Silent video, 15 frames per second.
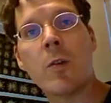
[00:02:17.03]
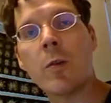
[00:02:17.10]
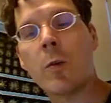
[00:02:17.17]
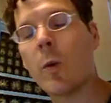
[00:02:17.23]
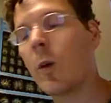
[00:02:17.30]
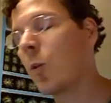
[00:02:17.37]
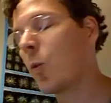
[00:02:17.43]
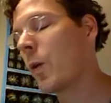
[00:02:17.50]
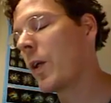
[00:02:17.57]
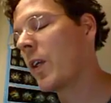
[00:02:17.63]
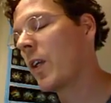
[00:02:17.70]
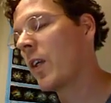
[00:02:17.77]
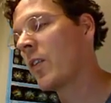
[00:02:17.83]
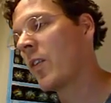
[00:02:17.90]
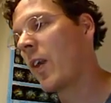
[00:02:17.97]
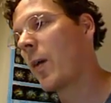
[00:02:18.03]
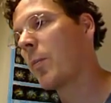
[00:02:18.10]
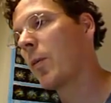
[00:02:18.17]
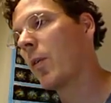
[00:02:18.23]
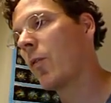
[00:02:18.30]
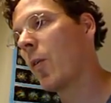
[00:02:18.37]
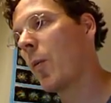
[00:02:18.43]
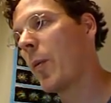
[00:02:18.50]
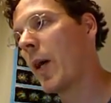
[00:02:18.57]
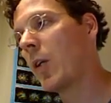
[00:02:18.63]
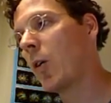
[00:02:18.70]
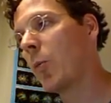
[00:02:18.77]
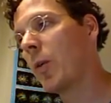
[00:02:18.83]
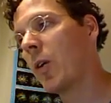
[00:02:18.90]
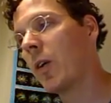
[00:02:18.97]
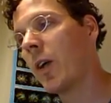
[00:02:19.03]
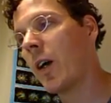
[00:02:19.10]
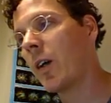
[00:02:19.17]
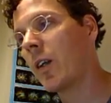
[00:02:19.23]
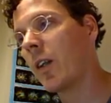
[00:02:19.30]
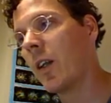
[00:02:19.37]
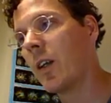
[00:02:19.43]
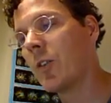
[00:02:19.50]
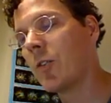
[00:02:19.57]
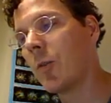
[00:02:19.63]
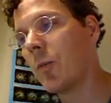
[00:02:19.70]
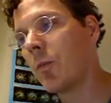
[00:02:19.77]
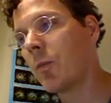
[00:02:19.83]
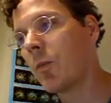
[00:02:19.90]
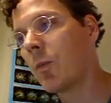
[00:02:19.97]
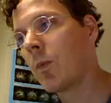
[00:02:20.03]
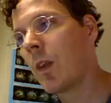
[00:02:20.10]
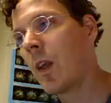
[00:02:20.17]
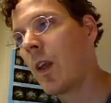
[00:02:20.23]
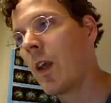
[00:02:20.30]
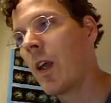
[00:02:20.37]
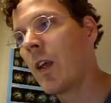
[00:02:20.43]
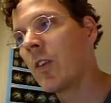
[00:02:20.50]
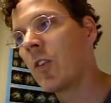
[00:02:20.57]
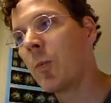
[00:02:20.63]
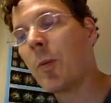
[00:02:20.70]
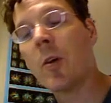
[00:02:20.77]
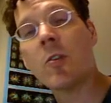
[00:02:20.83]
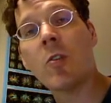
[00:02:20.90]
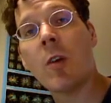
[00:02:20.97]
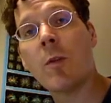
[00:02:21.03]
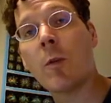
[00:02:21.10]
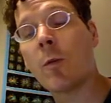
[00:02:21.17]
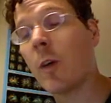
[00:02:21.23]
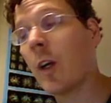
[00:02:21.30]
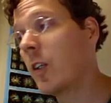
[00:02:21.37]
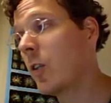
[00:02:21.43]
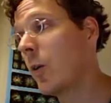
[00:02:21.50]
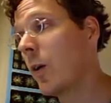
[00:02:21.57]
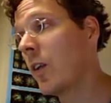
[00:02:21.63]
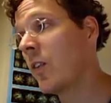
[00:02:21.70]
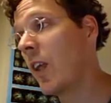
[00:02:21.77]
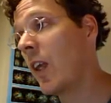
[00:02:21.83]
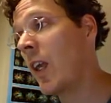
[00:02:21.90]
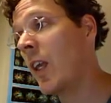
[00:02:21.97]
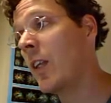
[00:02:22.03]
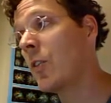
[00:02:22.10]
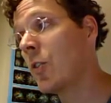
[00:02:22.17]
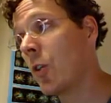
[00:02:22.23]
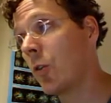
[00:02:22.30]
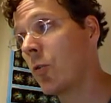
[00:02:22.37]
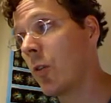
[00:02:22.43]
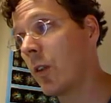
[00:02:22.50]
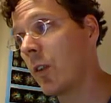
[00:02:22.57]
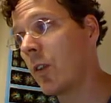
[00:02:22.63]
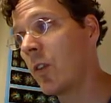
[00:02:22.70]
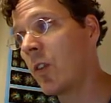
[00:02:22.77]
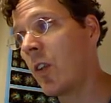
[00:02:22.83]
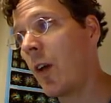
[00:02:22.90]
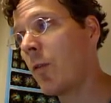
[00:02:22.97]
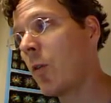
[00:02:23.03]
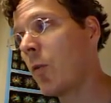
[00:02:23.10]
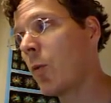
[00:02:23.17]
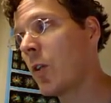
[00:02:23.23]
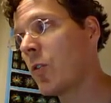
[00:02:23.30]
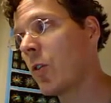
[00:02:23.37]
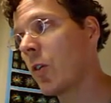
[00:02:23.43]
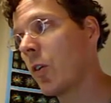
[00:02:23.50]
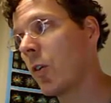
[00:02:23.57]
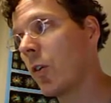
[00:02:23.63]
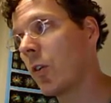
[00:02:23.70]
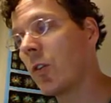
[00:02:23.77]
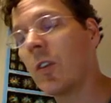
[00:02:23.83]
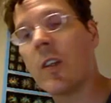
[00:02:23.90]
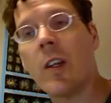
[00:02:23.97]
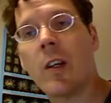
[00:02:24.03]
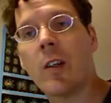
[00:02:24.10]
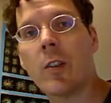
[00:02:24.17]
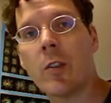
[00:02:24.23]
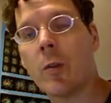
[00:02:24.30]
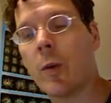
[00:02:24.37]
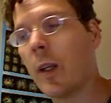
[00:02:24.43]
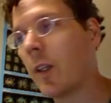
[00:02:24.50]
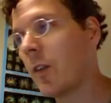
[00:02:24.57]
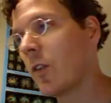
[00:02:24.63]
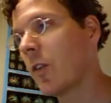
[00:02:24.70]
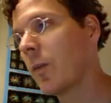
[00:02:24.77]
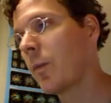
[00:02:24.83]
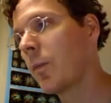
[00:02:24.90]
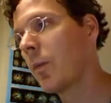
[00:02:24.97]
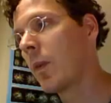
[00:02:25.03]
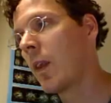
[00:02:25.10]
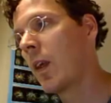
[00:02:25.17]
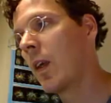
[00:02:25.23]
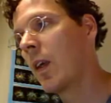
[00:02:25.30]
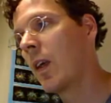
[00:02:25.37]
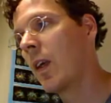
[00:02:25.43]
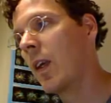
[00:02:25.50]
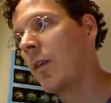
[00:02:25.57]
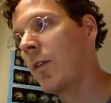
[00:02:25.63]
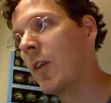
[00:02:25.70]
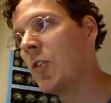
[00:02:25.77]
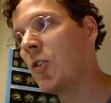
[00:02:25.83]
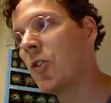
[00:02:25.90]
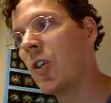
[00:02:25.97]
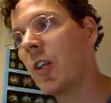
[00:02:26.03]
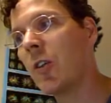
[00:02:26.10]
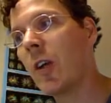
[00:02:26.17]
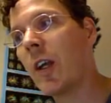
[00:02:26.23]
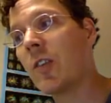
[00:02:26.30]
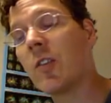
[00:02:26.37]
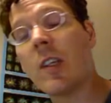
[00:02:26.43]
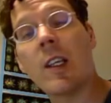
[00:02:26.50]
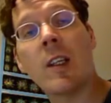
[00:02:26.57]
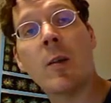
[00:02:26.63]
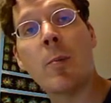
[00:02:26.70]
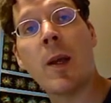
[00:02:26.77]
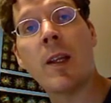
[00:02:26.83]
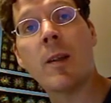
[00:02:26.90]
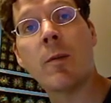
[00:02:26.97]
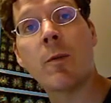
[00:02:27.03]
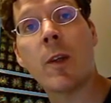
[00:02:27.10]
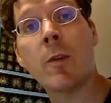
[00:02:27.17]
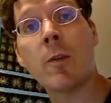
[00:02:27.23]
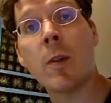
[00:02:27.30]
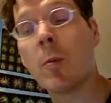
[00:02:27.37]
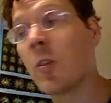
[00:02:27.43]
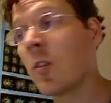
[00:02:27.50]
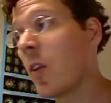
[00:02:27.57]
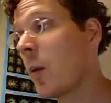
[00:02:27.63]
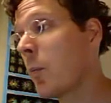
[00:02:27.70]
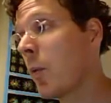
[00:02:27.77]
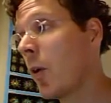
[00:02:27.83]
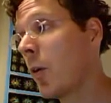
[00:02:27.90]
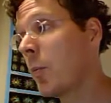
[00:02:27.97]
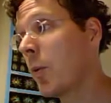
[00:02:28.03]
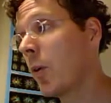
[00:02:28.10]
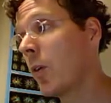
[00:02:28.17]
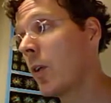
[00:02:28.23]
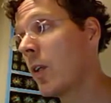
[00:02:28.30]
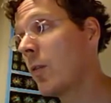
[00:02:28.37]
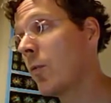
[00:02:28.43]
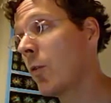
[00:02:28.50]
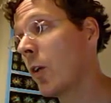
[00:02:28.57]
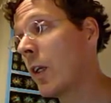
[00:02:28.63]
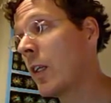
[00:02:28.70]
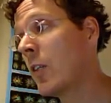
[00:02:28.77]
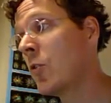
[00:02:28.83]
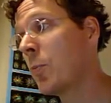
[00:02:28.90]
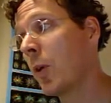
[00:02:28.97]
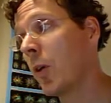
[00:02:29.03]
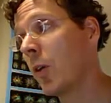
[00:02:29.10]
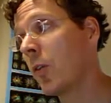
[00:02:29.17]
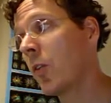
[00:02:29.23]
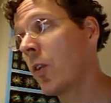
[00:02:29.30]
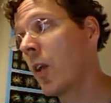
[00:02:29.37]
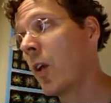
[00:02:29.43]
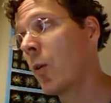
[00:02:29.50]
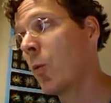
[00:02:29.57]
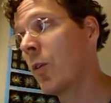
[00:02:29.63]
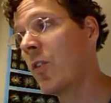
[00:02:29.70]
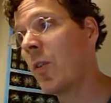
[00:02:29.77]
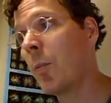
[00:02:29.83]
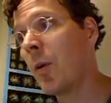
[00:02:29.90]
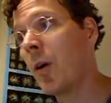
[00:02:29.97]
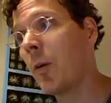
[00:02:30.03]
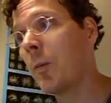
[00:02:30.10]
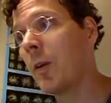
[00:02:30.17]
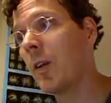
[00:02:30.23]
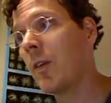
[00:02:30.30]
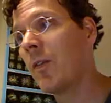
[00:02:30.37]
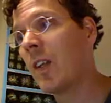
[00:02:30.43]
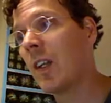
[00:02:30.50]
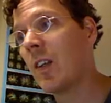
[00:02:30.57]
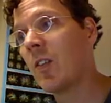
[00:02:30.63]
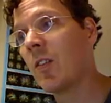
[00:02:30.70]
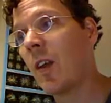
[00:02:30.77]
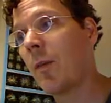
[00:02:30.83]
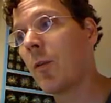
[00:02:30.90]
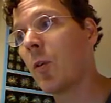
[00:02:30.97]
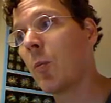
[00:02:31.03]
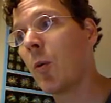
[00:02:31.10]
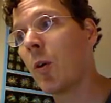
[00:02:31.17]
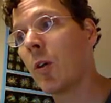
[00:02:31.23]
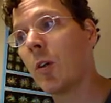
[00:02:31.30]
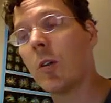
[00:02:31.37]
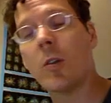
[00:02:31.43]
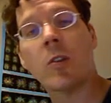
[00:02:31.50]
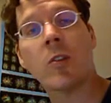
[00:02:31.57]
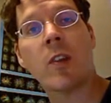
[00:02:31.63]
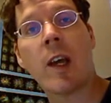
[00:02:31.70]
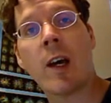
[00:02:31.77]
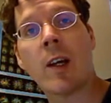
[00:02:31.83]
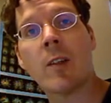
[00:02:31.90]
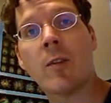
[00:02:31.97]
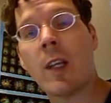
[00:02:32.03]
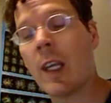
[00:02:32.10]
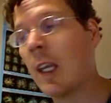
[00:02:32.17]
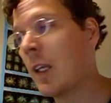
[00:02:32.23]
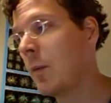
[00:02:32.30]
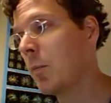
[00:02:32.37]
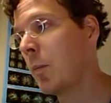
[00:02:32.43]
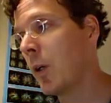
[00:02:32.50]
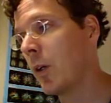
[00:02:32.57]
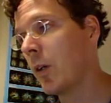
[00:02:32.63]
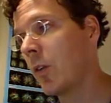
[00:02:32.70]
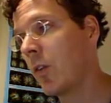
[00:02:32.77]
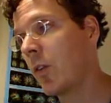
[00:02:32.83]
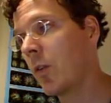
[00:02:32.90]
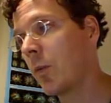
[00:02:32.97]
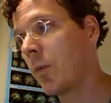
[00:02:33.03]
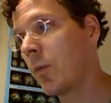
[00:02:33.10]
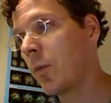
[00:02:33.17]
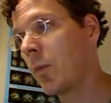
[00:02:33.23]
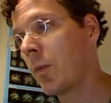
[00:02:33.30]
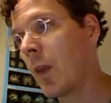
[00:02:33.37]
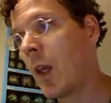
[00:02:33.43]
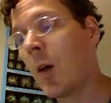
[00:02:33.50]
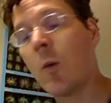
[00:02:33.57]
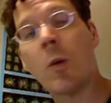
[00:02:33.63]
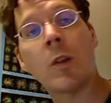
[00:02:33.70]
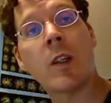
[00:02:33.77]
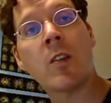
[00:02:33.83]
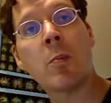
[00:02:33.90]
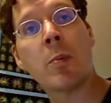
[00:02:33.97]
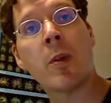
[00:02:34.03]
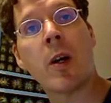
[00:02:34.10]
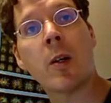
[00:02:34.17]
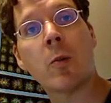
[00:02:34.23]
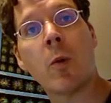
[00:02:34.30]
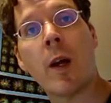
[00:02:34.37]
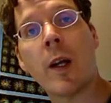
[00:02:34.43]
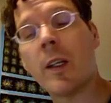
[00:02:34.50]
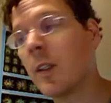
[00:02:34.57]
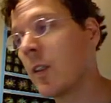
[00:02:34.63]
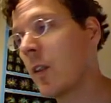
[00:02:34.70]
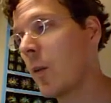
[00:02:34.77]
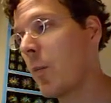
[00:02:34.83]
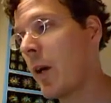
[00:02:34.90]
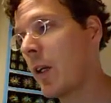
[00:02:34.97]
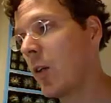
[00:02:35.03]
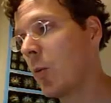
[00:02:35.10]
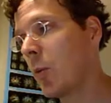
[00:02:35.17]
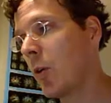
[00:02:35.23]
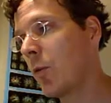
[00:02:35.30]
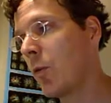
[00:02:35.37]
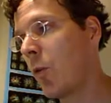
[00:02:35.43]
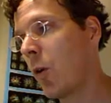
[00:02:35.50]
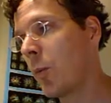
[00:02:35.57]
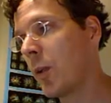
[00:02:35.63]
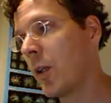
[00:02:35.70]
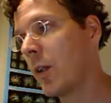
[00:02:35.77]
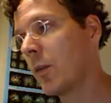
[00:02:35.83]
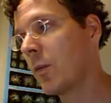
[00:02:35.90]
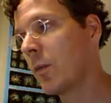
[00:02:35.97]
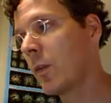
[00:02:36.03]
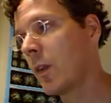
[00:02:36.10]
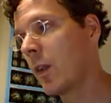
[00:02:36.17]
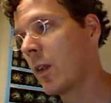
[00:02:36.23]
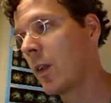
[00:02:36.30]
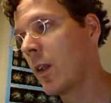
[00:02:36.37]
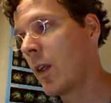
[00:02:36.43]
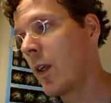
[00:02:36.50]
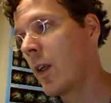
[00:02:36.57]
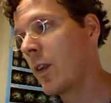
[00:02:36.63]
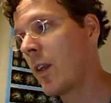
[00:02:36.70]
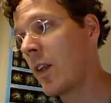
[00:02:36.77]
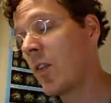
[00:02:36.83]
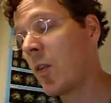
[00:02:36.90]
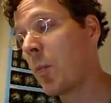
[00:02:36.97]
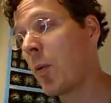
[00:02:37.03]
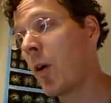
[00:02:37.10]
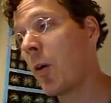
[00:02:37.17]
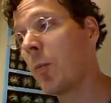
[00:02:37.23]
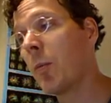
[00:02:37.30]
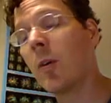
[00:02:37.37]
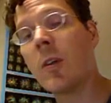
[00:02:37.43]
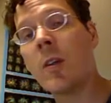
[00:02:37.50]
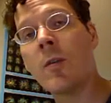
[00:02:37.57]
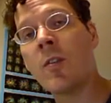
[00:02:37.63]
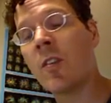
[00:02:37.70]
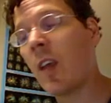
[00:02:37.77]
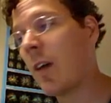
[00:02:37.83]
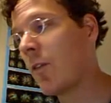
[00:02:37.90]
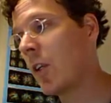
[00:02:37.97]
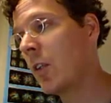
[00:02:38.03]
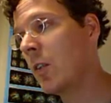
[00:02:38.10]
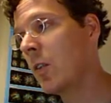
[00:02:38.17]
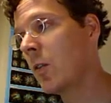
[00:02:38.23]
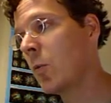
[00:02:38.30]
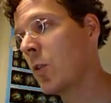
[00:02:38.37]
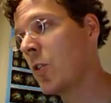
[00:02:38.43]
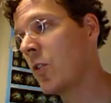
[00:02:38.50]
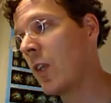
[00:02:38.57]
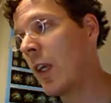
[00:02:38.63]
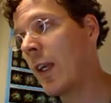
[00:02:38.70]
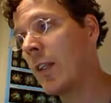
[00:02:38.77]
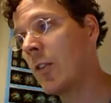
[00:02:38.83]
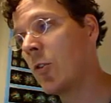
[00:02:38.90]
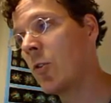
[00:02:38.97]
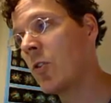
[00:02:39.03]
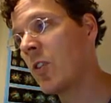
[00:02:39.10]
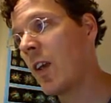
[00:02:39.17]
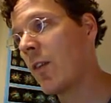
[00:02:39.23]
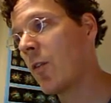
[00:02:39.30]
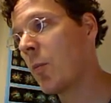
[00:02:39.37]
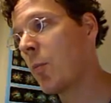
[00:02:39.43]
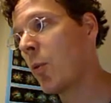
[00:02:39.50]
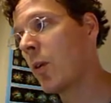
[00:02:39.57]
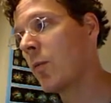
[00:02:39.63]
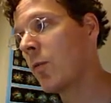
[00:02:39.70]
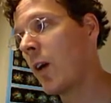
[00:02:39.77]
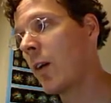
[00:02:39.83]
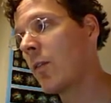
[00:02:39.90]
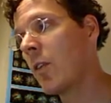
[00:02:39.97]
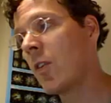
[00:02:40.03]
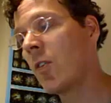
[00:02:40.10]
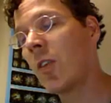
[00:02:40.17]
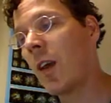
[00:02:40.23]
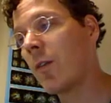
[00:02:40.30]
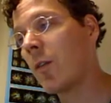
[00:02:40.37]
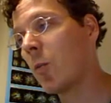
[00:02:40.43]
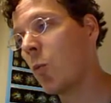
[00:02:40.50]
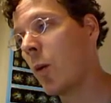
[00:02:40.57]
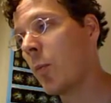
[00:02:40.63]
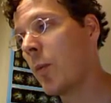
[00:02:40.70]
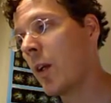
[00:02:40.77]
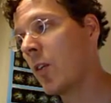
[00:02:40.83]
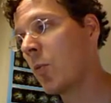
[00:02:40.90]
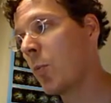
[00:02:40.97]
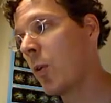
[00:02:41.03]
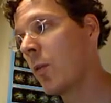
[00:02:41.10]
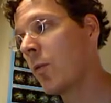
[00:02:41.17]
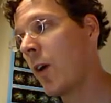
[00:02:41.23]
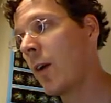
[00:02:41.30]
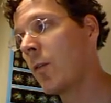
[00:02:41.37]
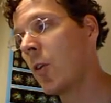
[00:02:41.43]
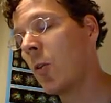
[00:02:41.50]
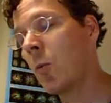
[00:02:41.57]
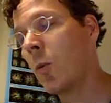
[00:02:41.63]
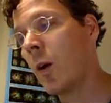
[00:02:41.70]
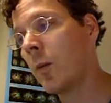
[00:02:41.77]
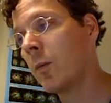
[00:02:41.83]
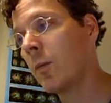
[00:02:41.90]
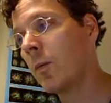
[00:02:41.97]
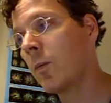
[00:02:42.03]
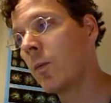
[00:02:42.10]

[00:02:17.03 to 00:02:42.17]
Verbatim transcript: through a quick example of a binomial calculation. Suppose you have a friend who has eight children, seven of which are girls and none are twins. If each gender has an independent 50% probability for each birth, what's the probability of getting seven or more girls out of eight births? Well, let's plug right into the binomial formula. That's the probability of 7, which is 8 choose 7, 0.5 to the 7, 1 minus 0.5 to the 1,